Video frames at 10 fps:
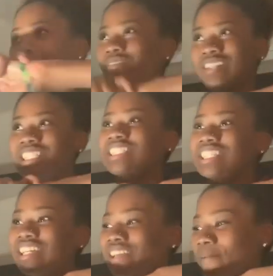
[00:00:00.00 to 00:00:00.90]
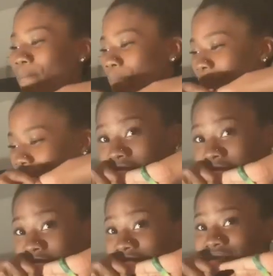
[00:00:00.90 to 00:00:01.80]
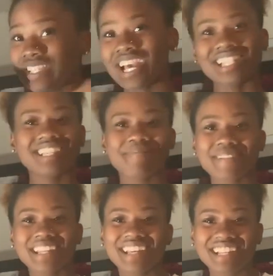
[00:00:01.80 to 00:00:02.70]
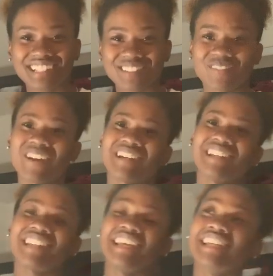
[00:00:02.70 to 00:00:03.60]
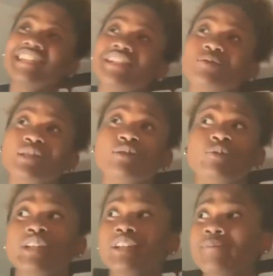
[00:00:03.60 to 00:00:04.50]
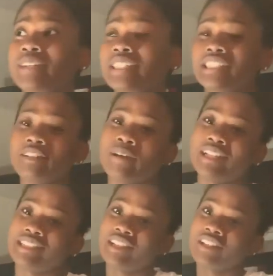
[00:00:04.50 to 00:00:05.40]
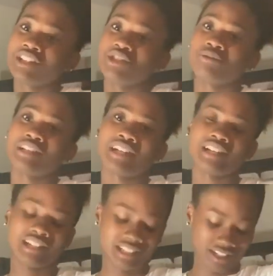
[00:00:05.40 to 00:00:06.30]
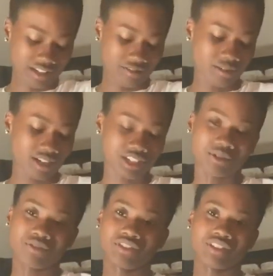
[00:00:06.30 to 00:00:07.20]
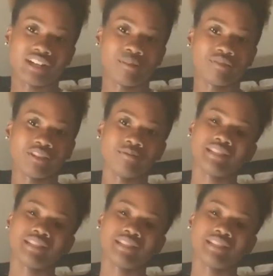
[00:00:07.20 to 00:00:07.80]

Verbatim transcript: I really did. But yeah, I think I'm pretty good at this vlogging thing. It's just really weird because everybody stare at you a lot and I say, why is she holding their camera up?